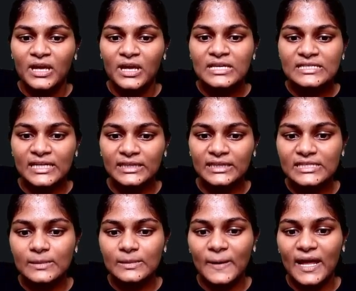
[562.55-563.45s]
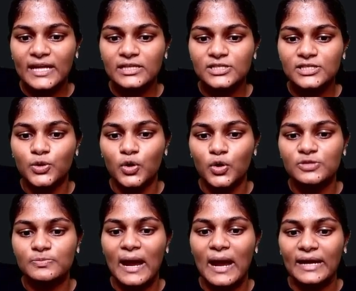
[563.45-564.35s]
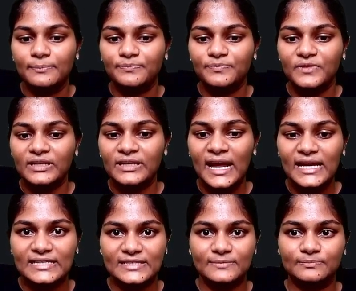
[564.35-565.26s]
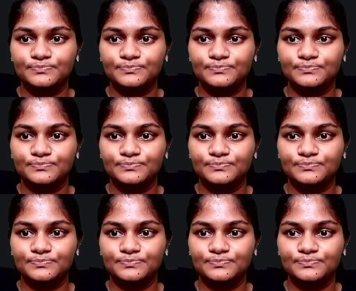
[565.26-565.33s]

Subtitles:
say this appliance goes bad, right?